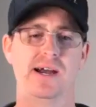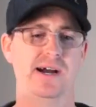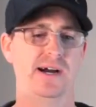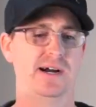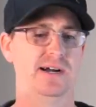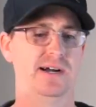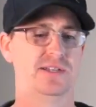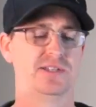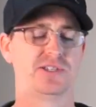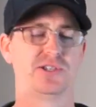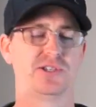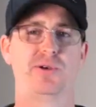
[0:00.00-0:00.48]

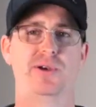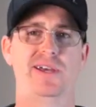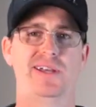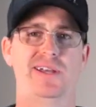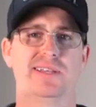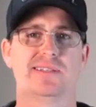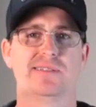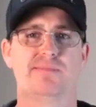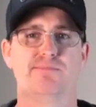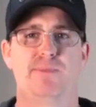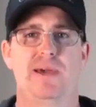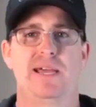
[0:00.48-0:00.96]
So
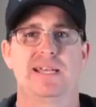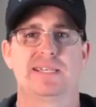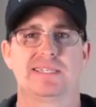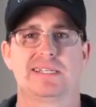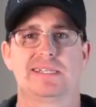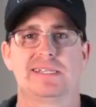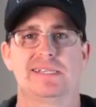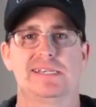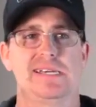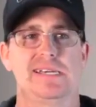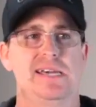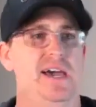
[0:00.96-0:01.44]
it's
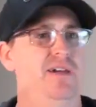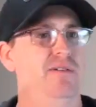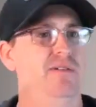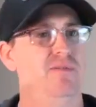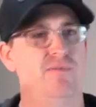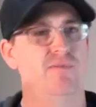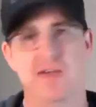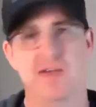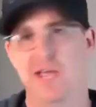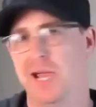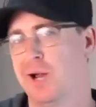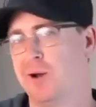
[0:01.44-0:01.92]
basically a
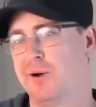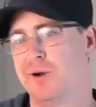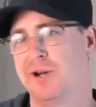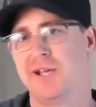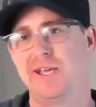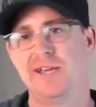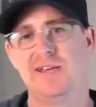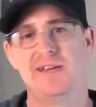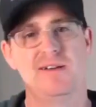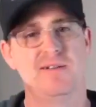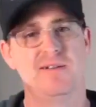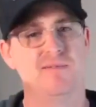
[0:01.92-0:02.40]

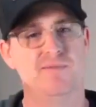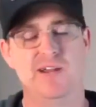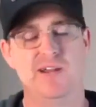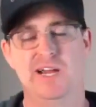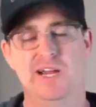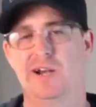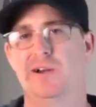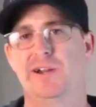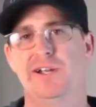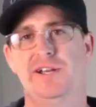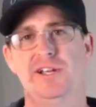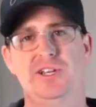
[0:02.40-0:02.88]
very,
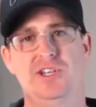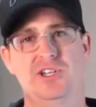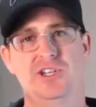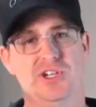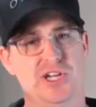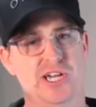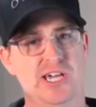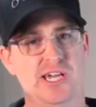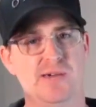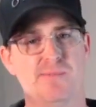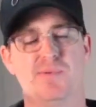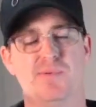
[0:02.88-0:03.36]
very
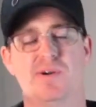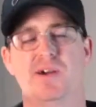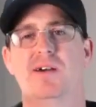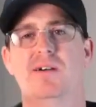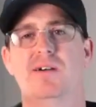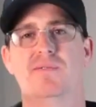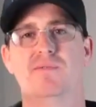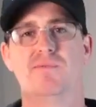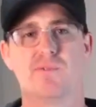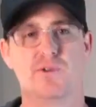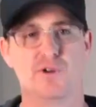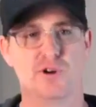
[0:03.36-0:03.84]
cheap
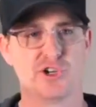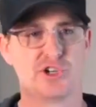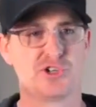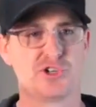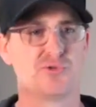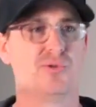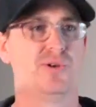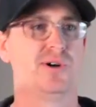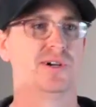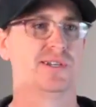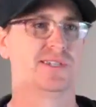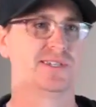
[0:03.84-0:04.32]

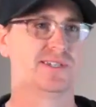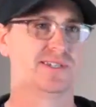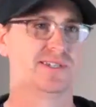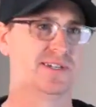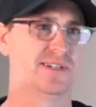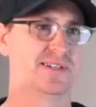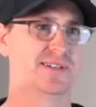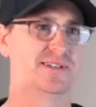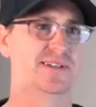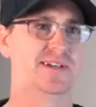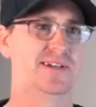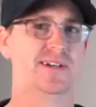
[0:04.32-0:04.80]
virtual
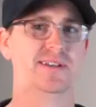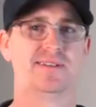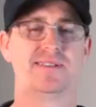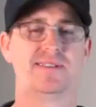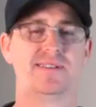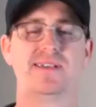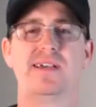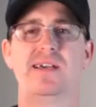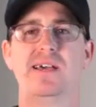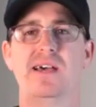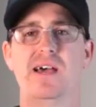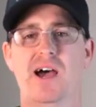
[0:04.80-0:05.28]
assistant
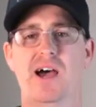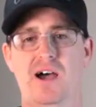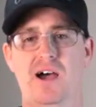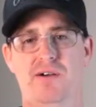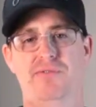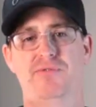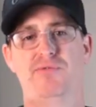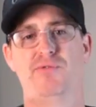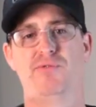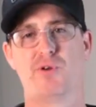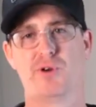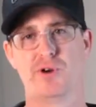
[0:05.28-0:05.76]

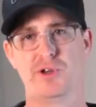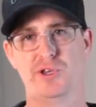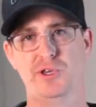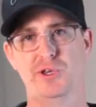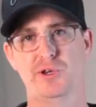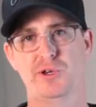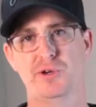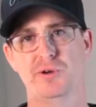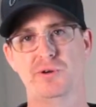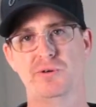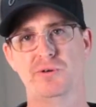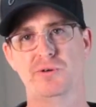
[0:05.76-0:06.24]
for
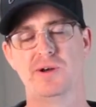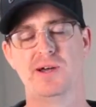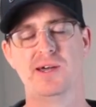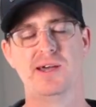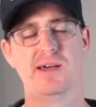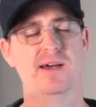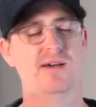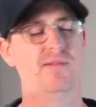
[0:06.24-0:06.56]
you.